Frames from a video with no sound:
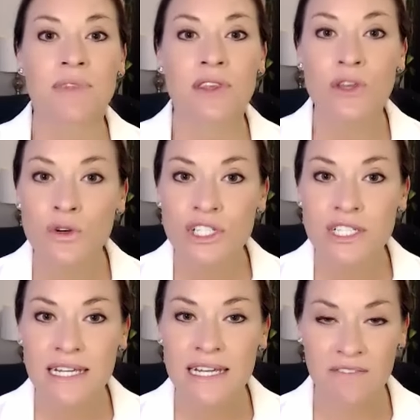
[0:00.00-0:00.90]

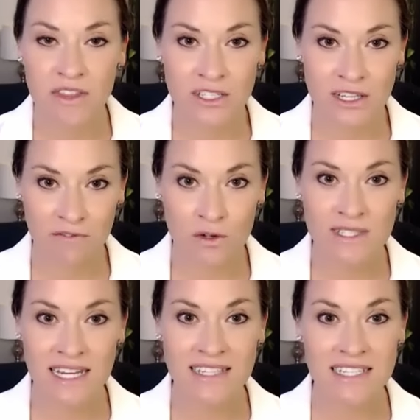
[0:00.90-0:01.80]
Usually, if there's a
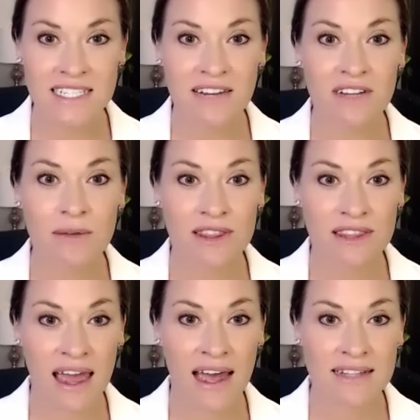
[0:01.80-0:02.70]
food sensitivity with
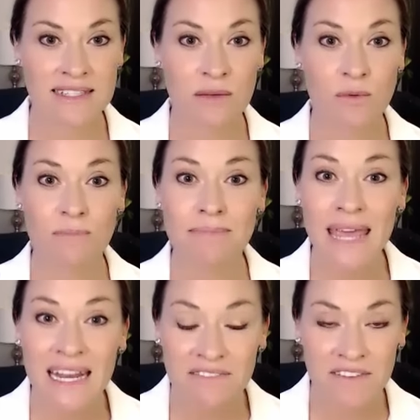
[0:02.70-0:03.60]
cats, it will
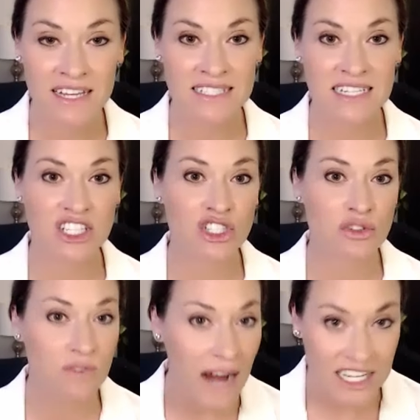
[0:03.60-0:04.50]
manifest as
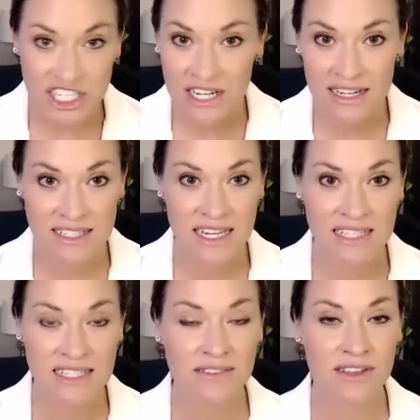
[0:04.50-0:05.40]
scratching
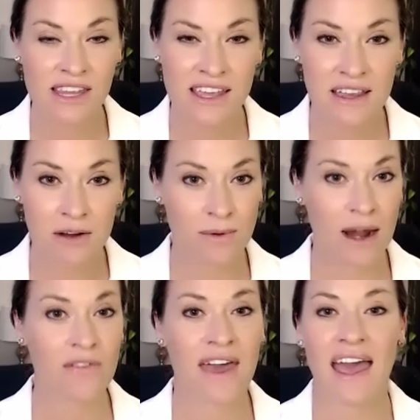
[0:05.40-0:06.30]
excessively
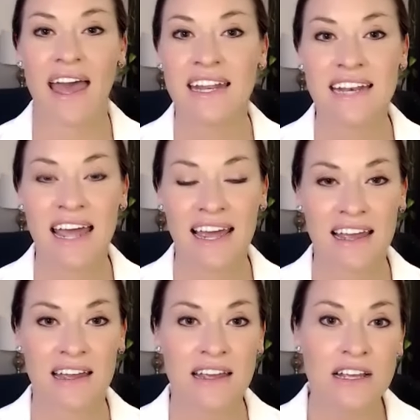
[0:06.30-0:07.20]
around the head and neck.
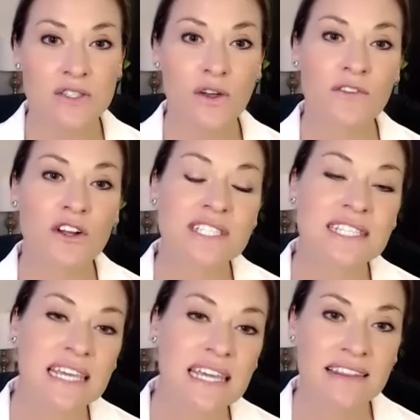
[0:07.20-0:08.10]
So if you're
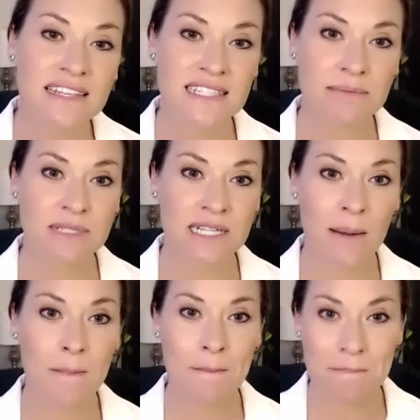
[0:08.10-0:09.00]
seeing the
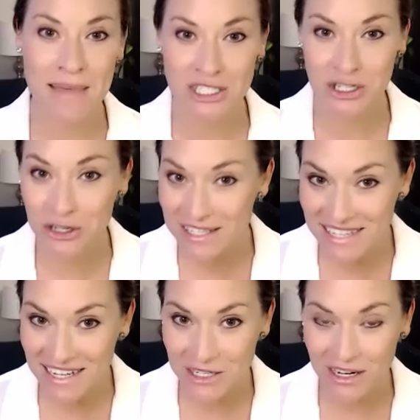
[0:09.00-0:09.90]
symptom, make sure to
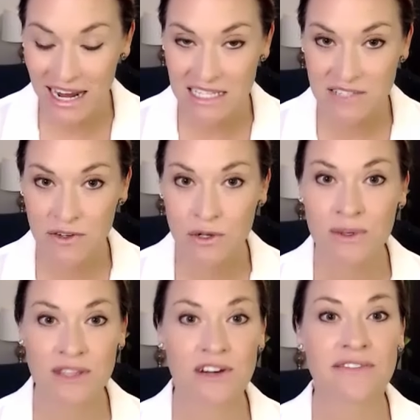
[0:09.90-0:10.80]
assess your cat's food
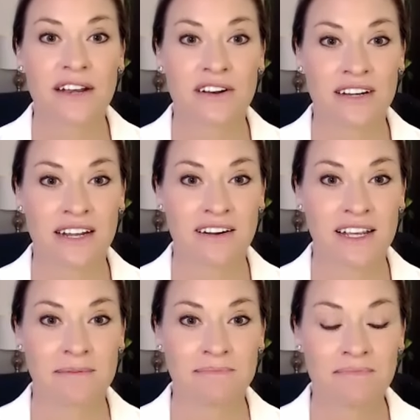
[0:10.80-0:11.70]
with your
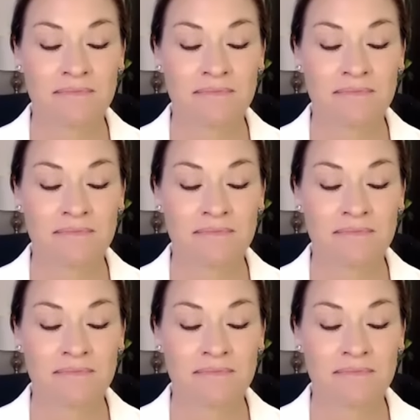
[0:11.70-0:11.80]
veterinarian.